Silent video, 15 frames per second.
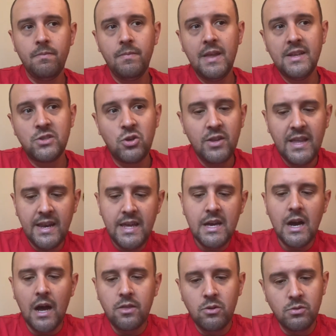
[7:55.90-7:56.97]
it's good that he
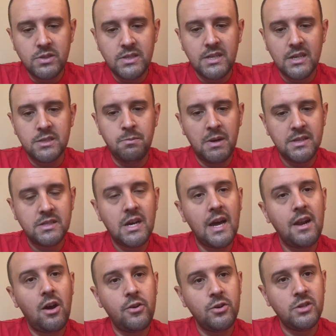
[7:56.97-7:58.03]
got those 6 months
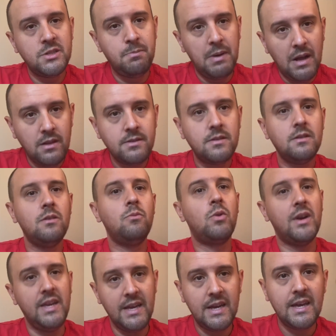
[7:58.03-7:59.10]
kind of under his belt where
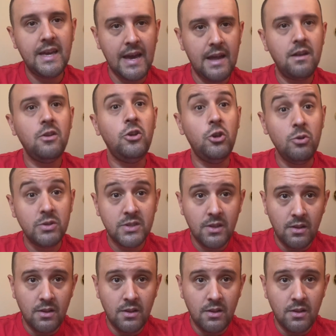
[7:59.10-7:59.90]
he could get used to